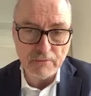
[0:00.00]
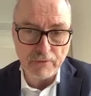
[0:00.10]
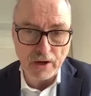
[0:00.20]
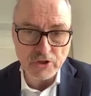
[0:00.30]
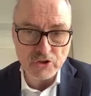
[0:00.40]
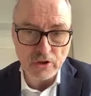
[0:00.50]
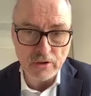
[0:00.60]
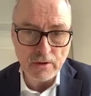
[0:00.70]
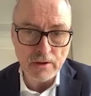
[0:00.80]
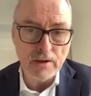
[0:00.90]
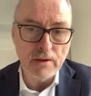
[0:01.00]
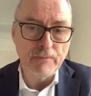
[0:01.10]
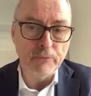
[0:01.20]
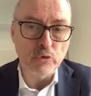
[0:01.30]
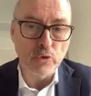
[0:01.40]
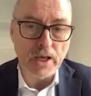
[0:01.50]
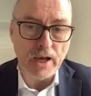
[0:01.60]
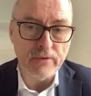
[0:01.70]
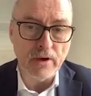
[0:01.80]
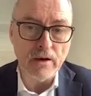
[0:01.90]
function
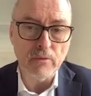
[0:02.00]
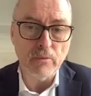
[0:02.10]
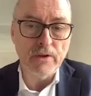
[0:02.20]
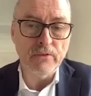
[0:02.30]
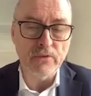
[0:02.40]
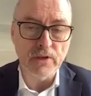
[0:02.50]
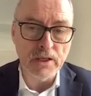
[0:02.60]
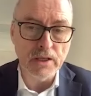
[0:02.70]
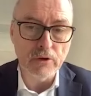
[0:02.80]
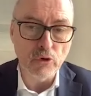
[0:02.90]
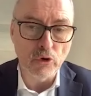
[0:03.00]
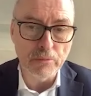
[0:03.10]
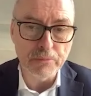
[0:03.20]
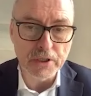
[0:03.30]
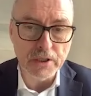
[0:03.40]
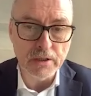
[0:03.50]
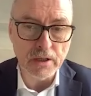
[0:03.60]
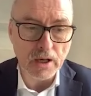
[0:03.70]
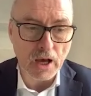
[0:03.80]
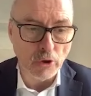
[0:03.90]
together with the European
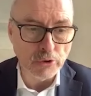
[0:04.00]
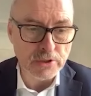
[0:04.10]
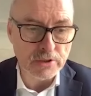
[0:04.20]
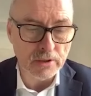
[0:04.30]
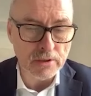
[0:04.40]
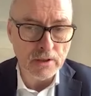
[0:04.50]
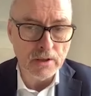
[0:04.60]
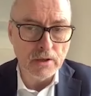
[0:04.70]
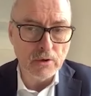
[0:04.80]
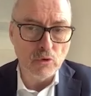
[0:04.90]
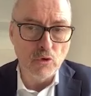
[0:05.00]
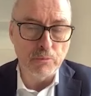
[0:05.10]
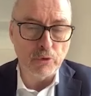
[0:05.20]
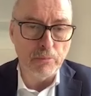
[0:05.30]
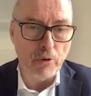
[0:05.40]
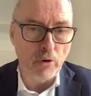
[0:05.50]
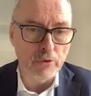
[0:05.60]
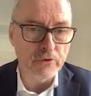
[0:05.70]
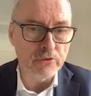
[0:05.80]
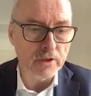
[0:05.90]
Council, who
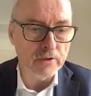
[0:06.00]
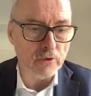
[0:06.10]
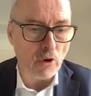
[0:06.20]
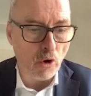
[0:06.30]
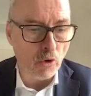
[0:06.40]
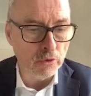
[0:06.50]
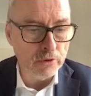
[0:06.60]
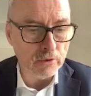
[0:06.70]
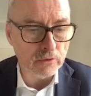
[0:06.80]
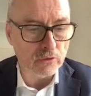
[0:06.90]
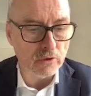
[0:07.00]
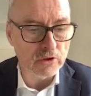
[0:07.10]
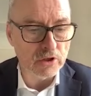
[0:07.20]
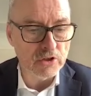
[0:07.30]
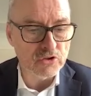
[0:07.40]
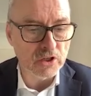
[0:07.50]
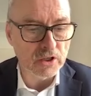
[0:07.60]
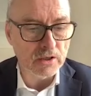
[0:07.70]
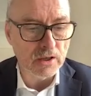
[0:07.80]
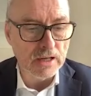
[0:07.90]
proposes its own
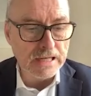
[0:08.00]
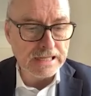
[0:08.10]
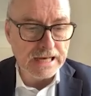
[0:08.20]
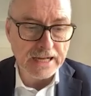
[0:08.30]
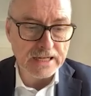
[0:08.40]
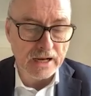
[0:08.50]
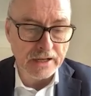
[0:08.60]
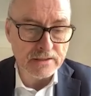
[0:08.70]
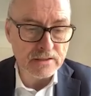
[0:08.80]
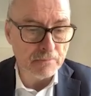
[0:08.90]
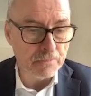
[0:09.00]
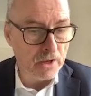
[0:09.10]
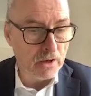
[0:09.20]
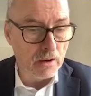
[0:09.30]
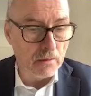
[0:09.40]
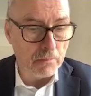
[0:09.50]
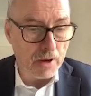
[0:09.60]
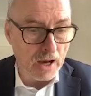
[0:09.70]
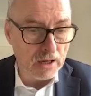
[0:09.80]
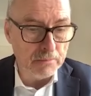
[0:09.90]
strategic guidelines.
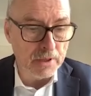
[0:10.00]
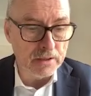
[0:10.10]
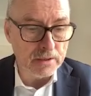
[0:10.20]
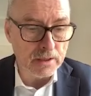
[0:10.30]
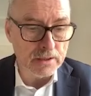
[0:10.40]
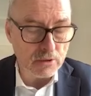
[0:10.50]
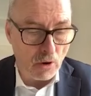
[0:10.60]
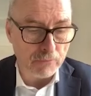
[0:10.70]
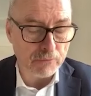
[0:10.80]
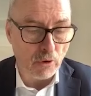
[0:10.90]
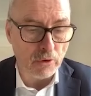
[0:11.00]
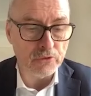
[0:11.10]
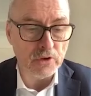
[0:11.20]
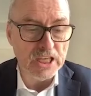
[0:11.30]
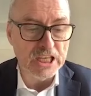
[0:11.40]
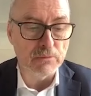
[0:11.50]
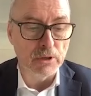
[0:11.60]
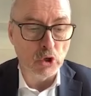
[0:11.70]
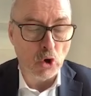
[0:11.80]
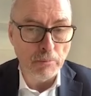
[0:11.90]
Parliament is, of course, equal
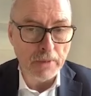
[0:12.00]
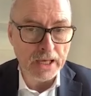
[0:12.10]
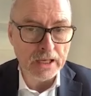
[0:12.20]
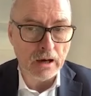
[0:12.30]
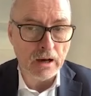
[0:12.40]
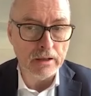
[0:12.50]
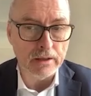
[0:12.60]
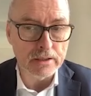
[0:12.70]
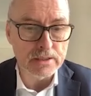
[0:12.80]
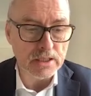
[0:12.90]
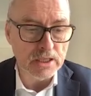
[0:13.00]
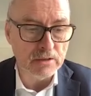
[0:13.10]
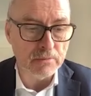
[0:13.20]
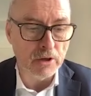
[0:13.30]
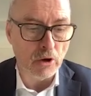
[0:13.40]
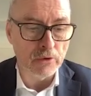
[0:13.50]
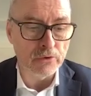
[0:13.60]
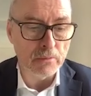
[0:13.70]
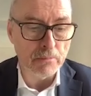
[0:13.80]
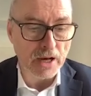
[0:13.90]
lawmaker. It's equal on
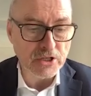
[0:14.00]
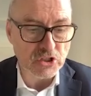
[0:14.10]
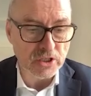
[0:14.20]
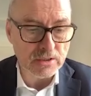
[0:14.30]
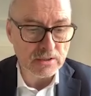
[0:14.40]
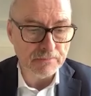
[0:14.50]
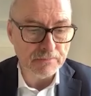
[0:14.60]
the budget.